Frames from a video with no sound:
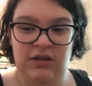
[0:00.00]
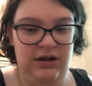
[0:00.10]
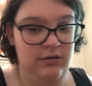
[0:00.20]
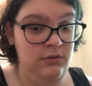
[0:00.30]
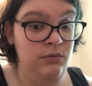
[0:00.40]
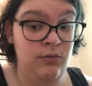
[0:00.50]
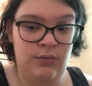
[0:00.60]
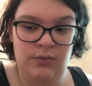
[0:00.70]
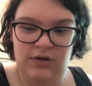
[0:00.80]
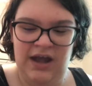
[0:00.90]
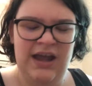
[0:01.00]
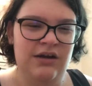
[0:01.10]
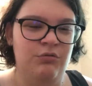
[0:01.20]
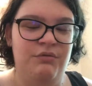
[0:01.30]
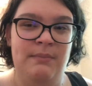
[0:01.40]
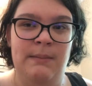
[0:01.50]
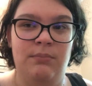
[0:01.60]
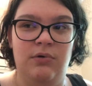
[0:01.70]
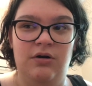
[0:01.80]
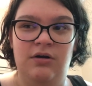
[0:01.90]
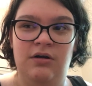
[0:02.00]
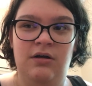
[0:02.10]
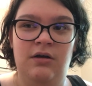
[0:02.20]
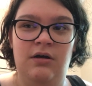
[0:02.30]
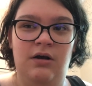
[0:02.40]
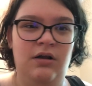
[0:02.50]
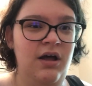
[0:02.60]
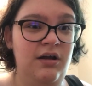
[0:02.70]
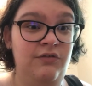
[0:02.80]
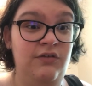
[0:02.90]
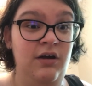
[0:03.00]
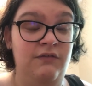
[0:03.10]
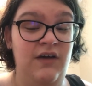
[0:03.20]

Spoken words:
Like, ooh, I had to remember a lot of stuff.